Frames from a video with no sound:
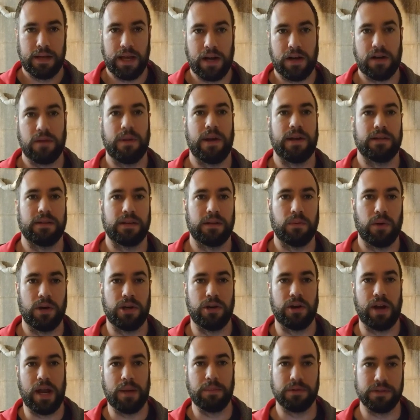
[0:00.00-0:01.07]
incrementally
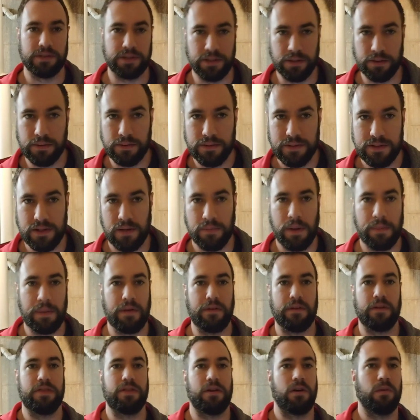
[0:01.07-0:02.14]
when you're able to. So maybe
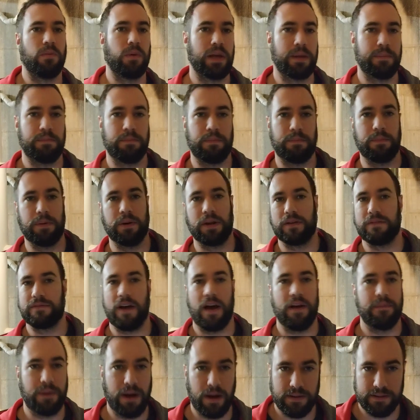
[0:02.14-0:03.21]
every third week, putting
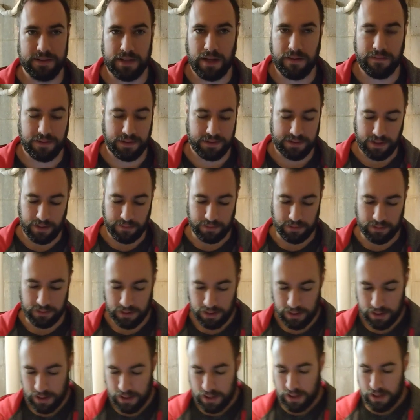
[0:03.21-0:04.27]
5 pounds on, for
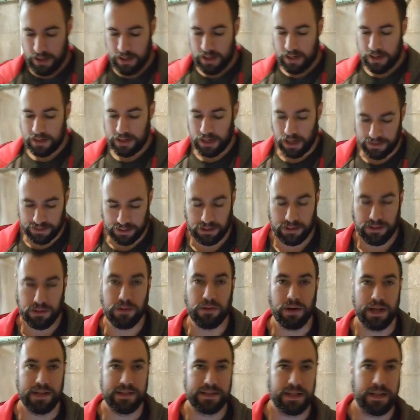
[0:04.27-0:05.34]
example. Nothing
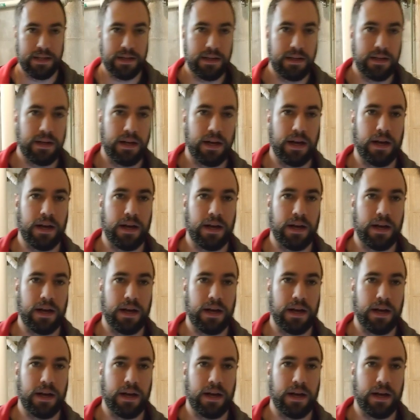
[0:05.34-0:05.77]
too crazy.